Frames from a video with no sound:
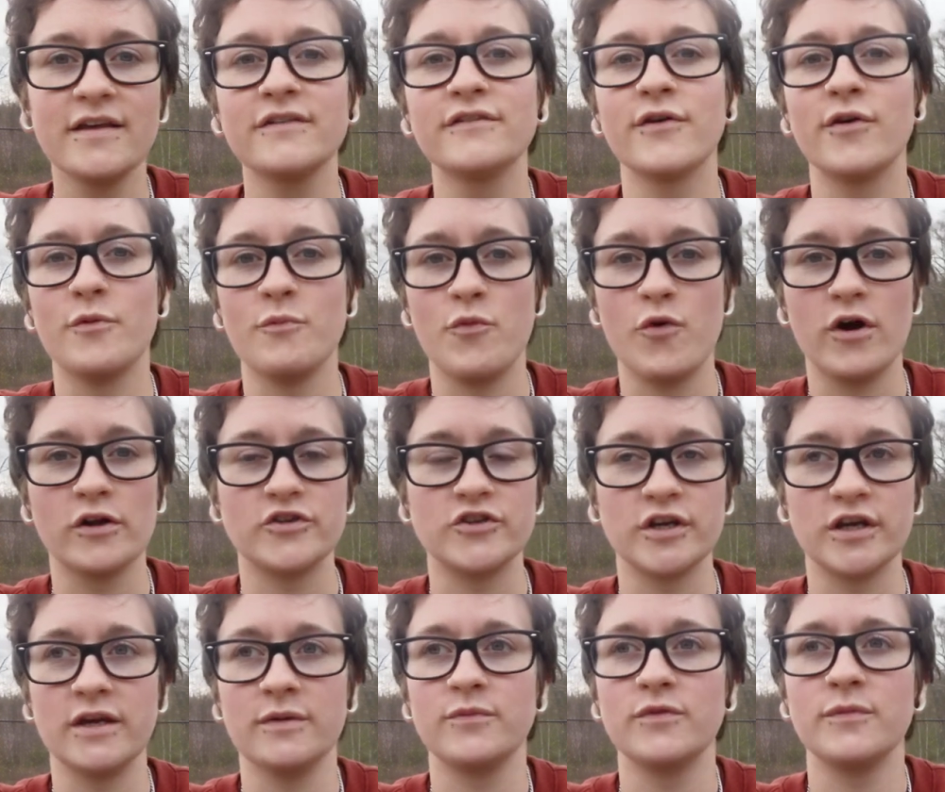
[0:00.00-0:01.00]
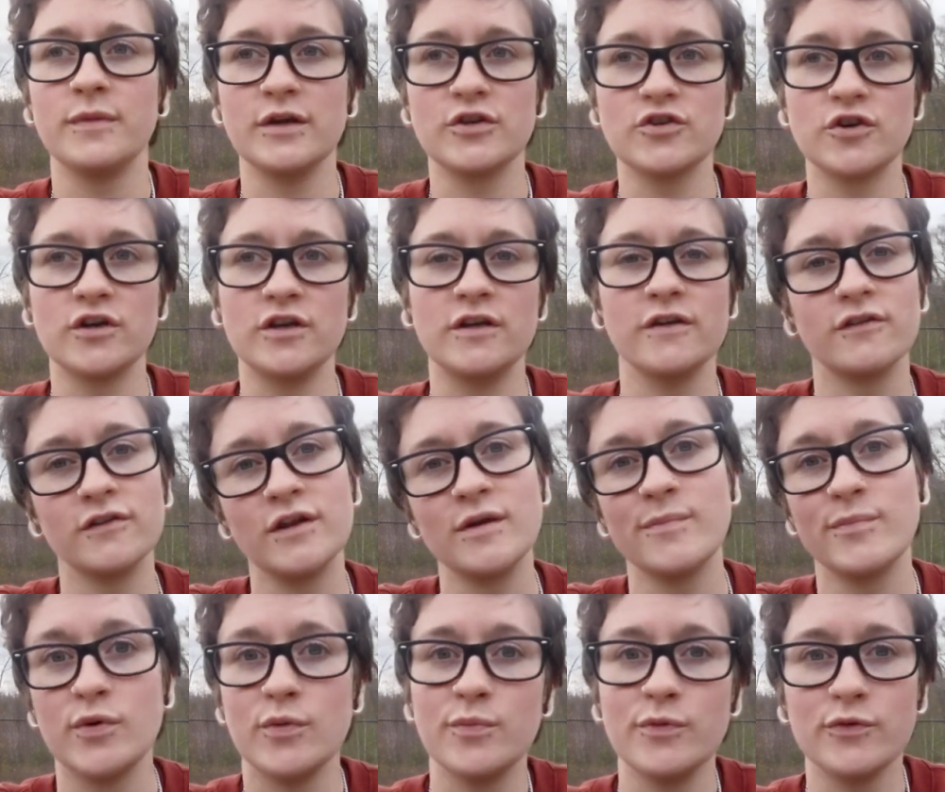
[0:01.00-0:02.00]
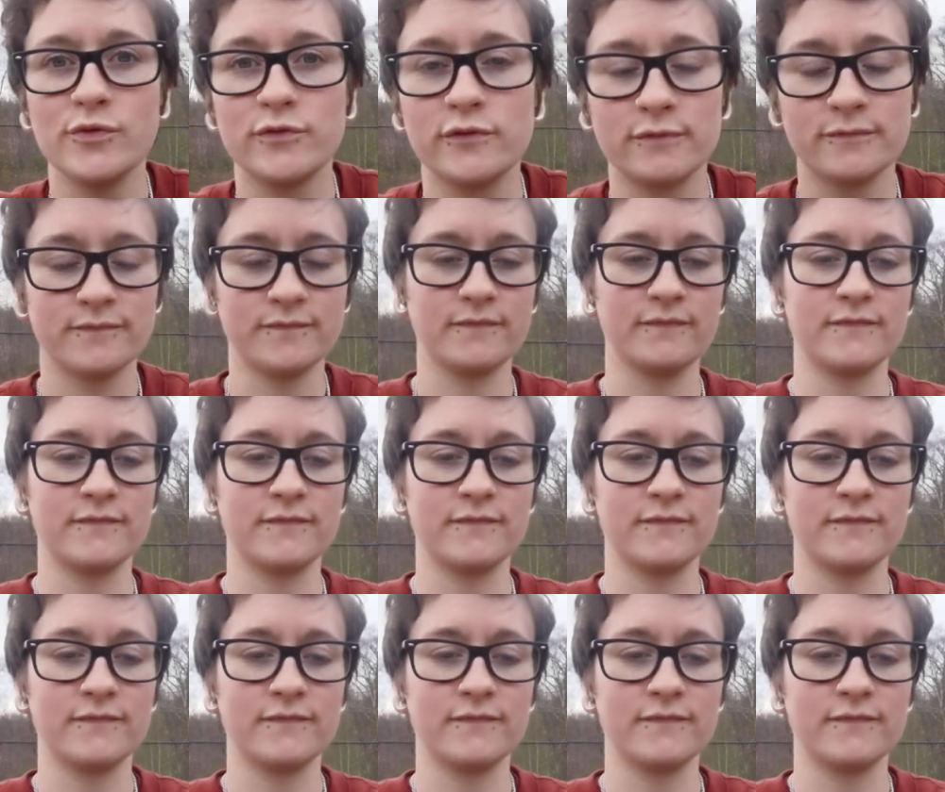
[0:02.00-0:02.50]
So I'm watching him to make sure he doesn't eat poo-poos.